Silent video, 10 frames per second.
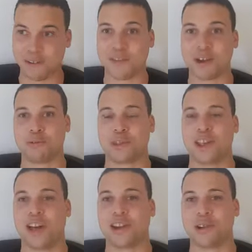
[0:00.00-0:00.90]
It feels
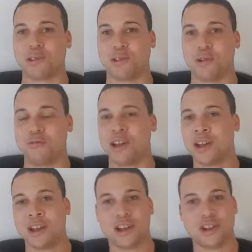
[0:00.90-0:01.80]
like those sort of
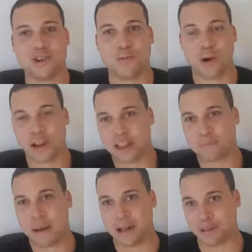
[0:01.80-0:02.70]
New Orleans
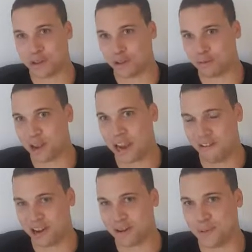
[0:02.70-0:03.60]
bounce songs we're
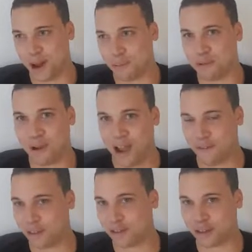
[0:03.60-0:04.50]
hearing at the moment where
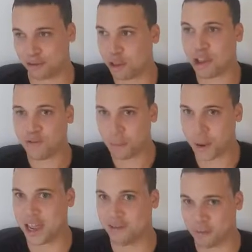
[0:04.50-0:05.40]
everyone's just
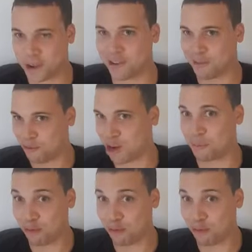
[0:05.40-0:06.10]
repeating, repeating, repeating,